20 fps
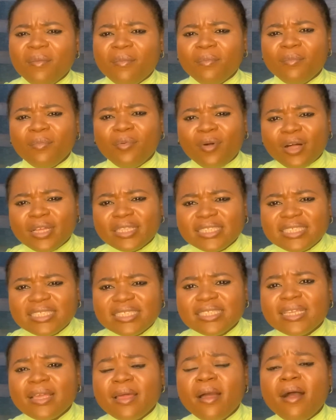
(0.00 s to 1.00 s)
but
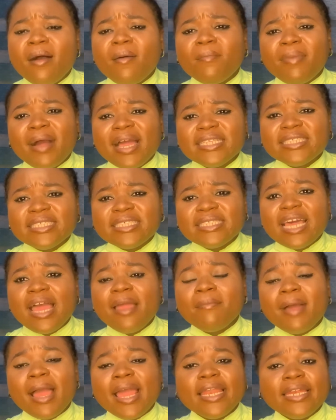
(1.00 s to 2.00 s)
by the
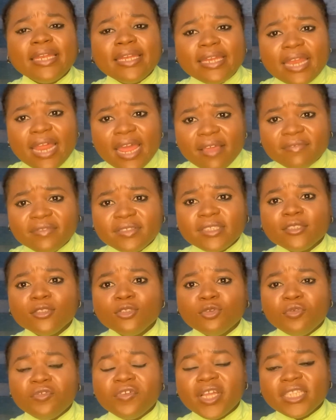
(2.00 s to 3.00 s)
time I left the
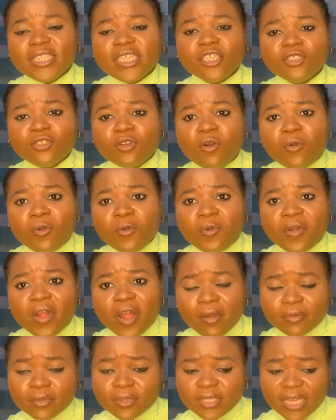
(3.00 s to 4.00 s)
orientation
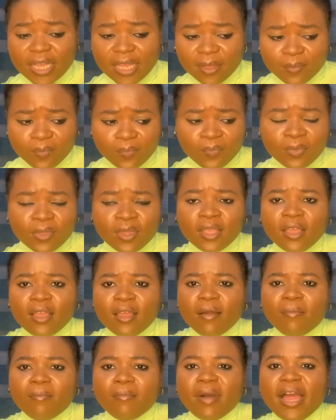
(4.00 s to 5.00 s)
ground,
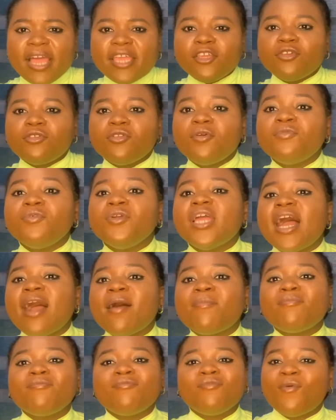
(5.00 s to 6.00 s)
we are
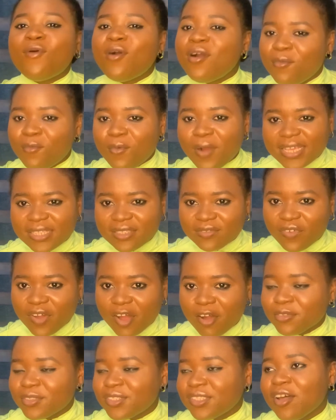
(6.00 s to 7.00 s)
white
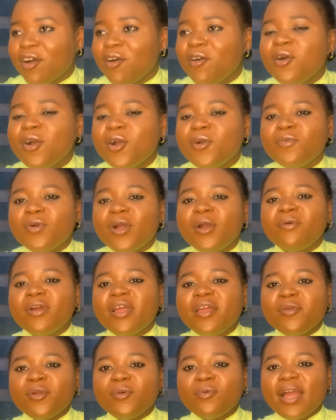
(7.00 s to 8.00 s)
fowls now. We're
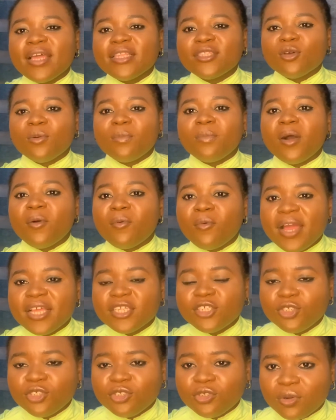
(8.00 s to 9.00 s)
wearing white top and white
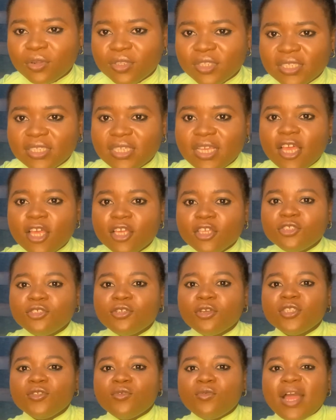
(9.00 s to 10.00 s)
shorts. So
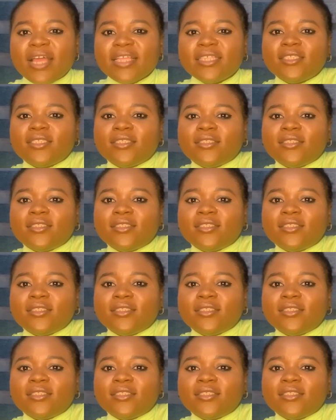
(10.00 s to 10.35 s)
the white